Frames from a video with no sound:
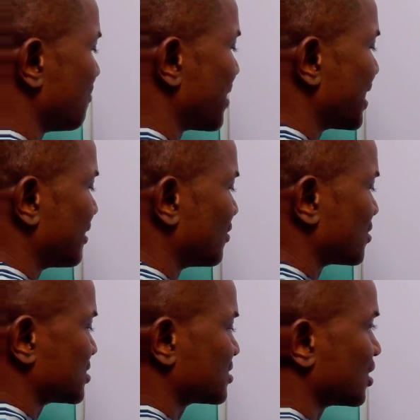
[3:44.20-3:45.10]

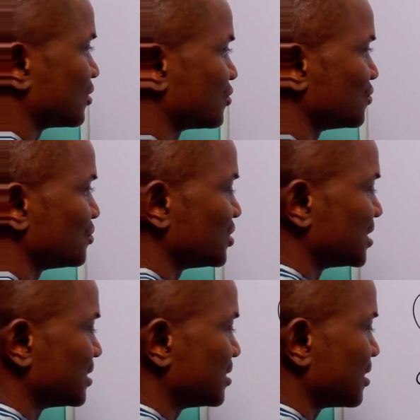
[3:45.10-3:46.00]
minus 2d
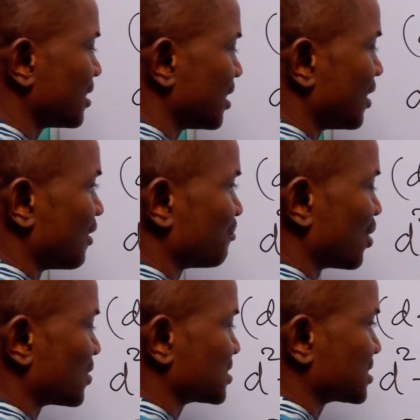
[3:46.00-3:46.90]

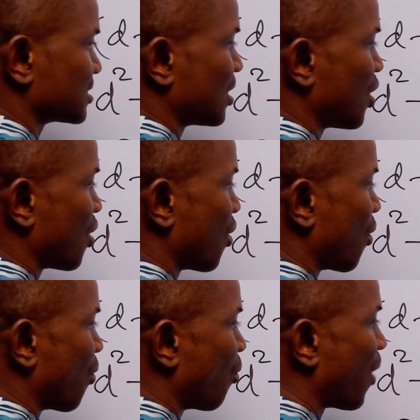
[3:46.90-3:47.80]
plus
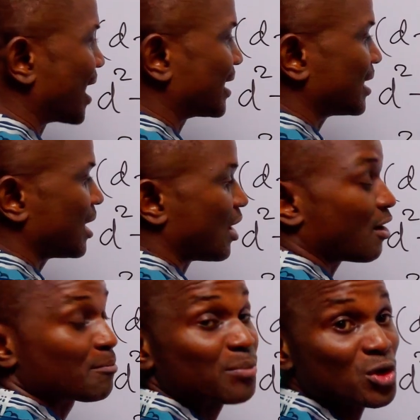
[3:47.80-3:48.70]

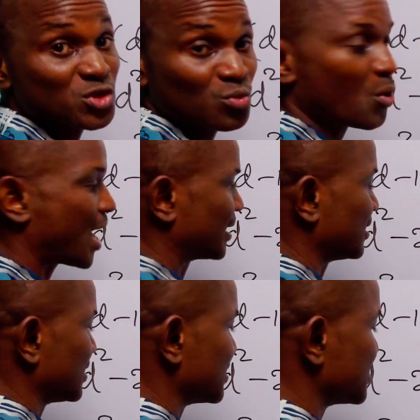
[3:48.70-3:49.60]
1 plus
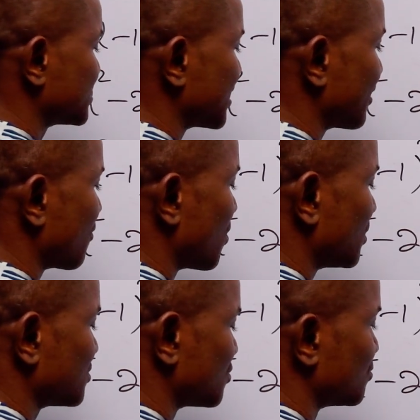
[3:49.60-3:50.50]
1 is
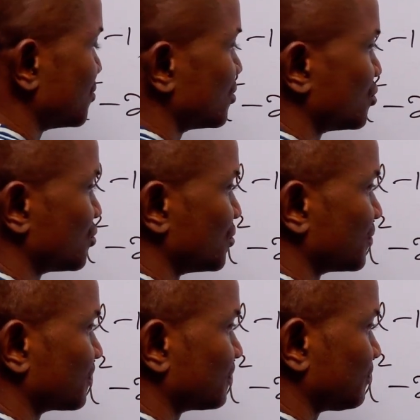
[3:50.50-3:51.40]
equal to
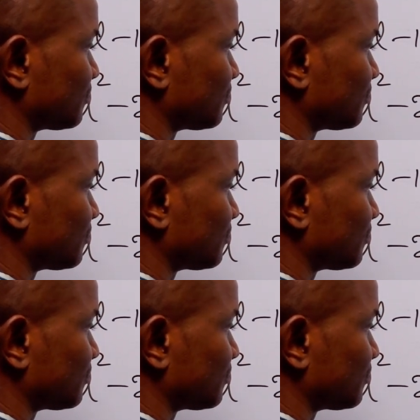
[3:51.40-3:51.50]
2